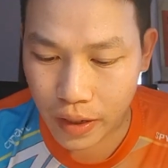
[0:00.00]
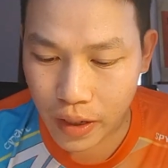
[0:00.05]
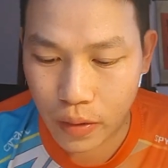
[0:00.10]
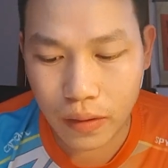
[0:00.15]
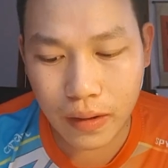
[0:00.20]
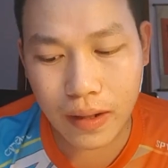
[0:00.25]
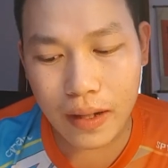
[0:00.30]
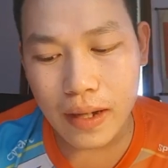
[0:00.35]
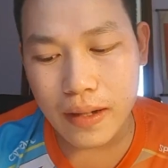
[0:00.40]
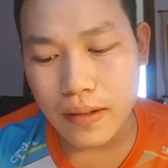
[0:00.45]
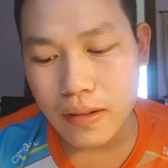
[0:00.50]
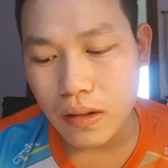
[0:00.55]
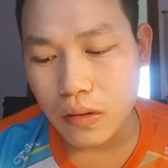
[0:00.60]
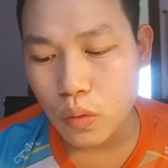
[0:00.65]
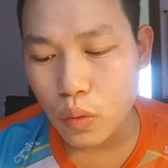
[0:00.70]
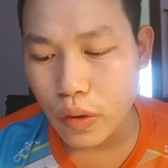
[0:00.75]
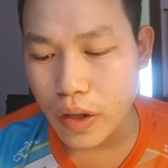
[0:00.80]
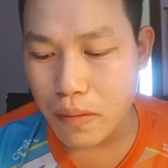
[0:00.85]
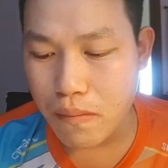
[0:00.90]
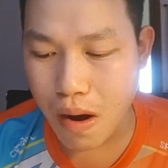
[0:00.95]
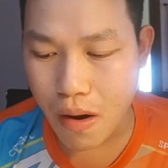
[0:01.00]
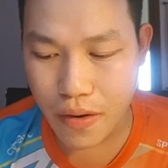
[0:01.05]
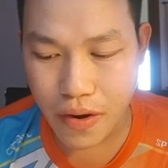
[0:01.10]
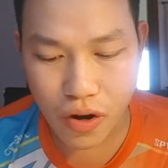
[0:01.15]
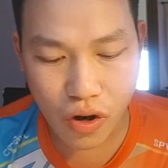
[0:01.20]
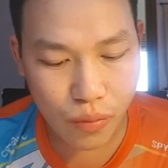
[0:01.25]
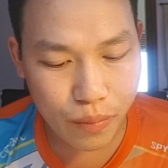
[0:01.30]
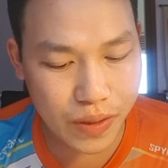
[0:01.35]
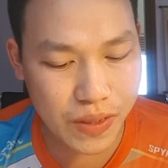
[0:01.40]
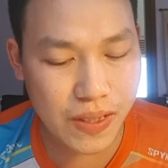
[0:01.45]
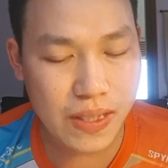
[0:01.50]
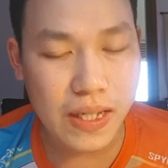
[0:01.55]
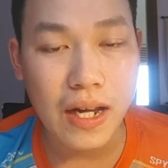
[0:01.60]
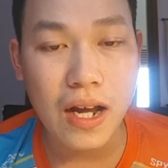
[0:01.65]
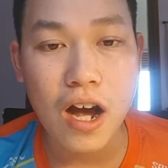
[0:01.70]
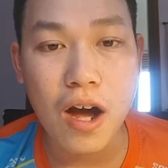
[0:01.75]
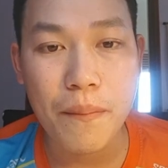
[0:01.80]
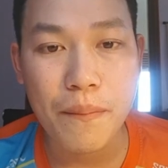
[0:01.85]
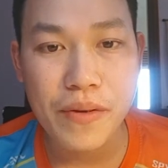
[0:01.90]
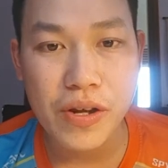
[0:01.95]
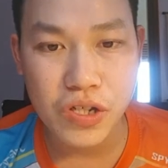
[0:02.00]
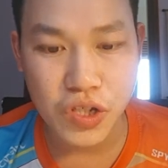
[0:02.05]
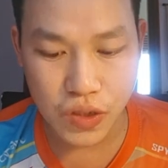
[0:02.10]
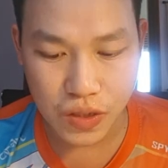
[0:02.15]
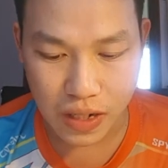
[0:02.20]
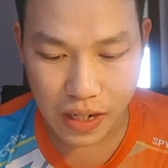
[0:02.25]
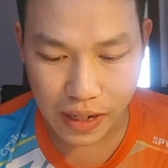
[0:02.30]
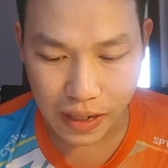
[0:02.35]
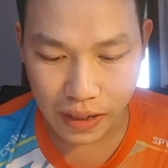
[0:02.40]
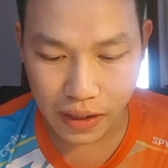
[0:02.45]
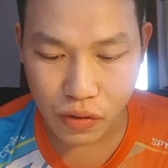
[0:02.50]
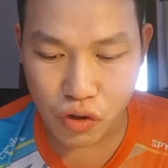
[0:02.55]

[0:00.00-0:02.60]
You cannot worry about your mistake of yesterday.